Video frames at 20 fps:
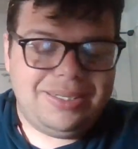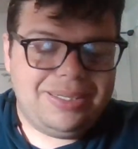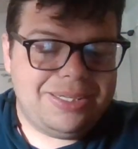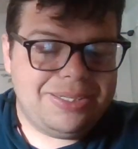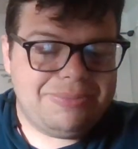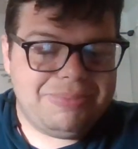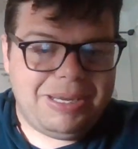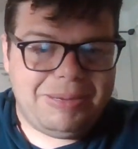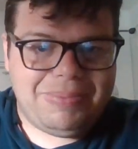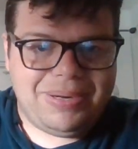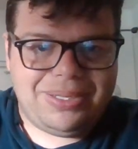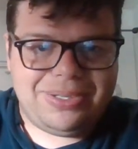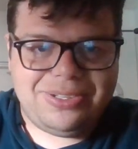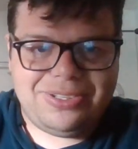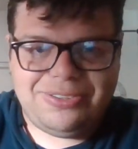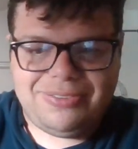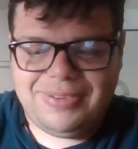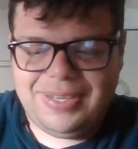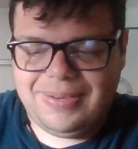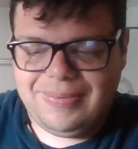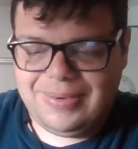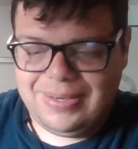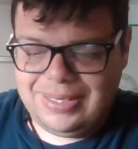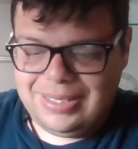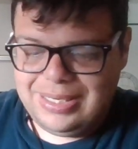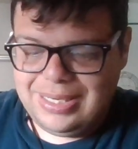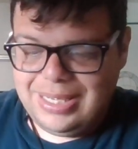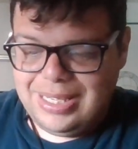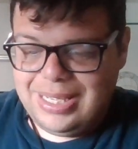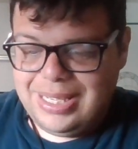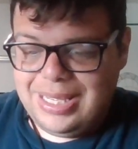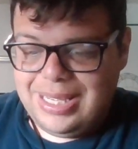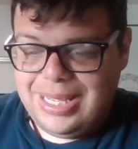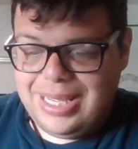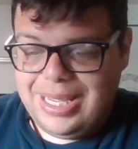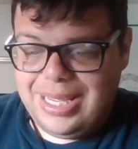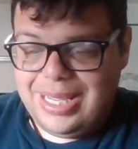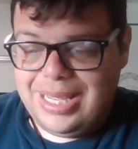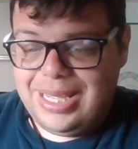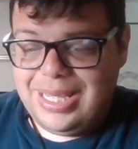He's my brother's favorite.
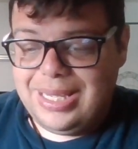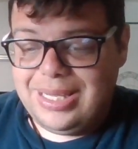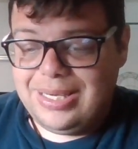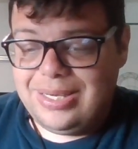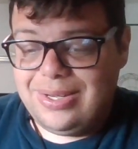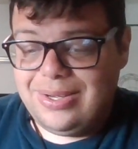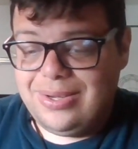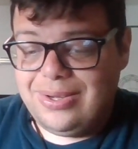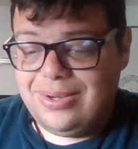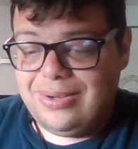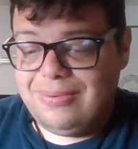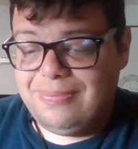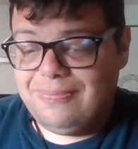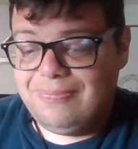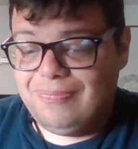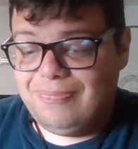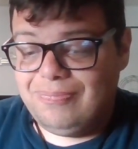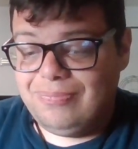And uh,